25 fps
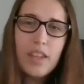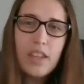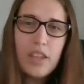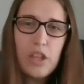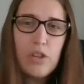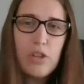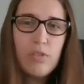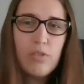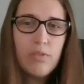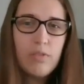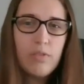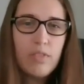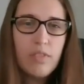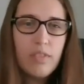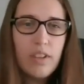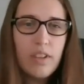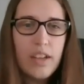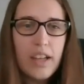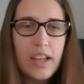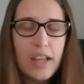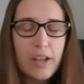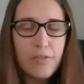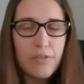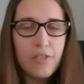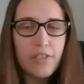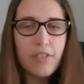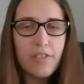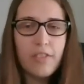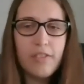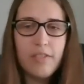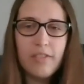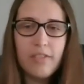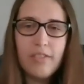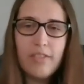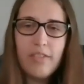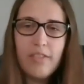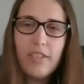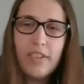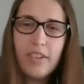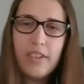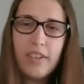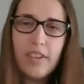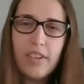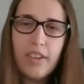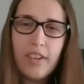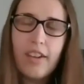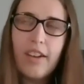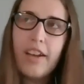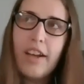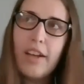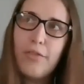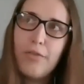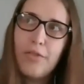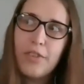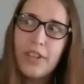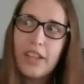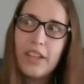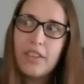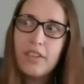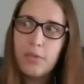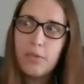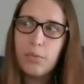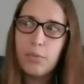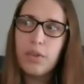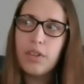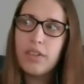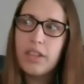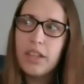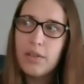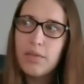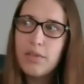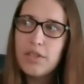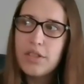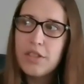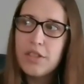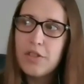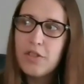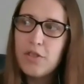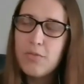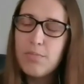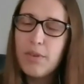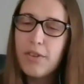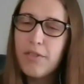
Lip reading: if I forget the word that was used,